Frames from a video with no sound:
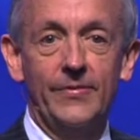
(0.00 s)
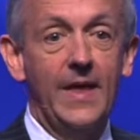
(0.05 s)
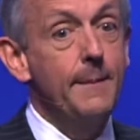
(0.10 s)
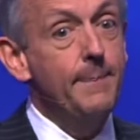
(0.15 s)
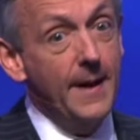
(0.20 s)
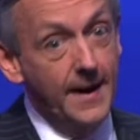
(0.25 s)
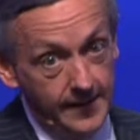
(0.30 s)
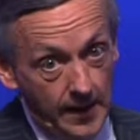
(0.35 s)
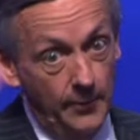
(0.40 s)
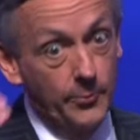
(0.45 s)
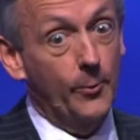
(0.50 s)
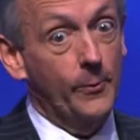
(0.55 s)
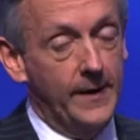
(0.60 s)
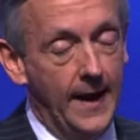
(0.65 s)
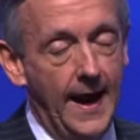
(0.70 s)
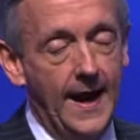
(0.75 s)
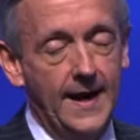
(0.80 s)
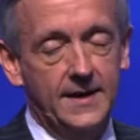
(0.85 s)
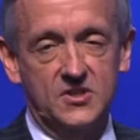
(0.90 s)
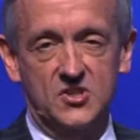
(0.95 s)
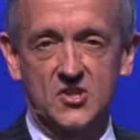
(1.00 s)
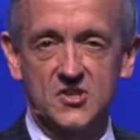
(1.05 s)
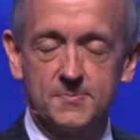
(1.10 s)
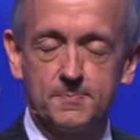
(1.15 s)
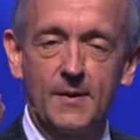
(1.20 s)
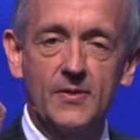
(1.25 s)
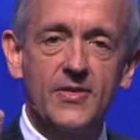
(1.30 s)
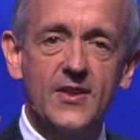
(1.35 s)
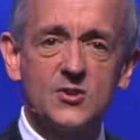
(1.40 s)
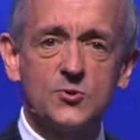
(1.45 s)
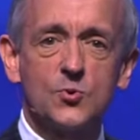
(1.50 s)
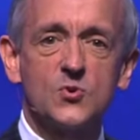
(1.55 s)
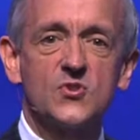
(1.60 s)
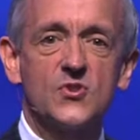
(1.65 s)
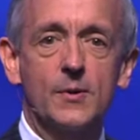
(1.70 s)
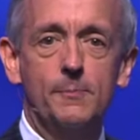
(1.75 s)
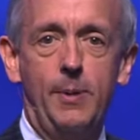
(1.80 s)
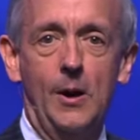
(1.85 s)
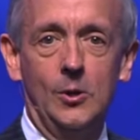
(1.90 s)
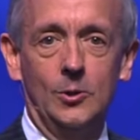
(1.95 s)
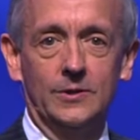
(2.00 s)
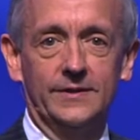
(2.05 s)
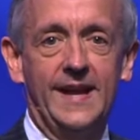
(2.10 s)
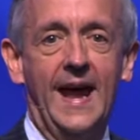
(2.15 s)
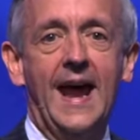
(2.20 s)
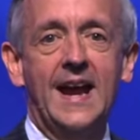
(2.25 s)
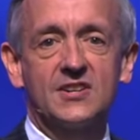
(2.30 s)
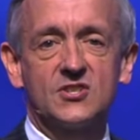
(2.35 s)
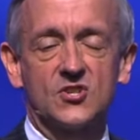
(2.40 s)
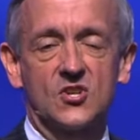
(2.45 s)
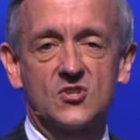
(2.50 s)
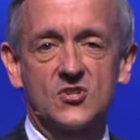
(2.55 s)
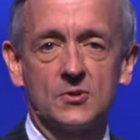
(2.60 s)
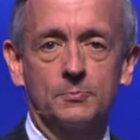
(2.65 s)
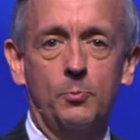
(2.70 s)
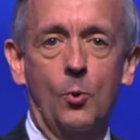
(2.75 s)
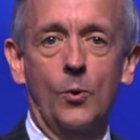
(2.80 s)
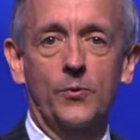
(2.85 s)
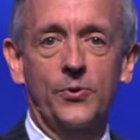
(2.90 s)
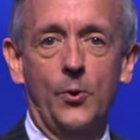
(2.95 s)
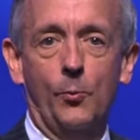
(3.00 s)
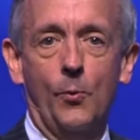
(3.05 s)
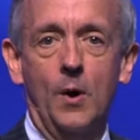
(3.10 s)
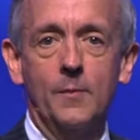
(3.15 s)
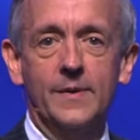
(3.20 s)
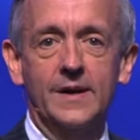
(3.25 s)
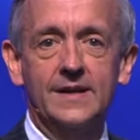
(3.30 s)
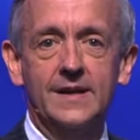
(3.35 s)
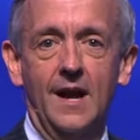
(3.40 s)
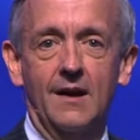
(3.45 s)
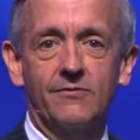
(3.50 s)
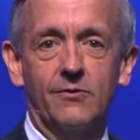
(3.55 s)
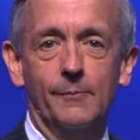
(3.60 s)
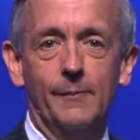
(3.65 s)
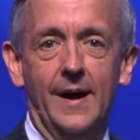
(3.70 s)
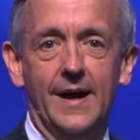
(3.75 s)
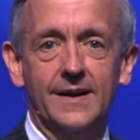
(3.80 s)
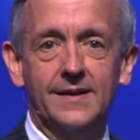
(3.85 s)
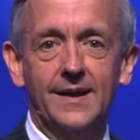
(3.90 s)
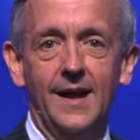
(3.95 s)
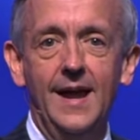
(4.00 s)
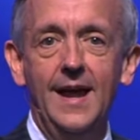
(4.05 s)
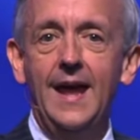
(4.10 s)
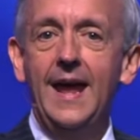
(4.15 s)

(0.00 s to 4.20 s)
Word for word: They paid other taxes, but this was the poll tax to support the Roman government,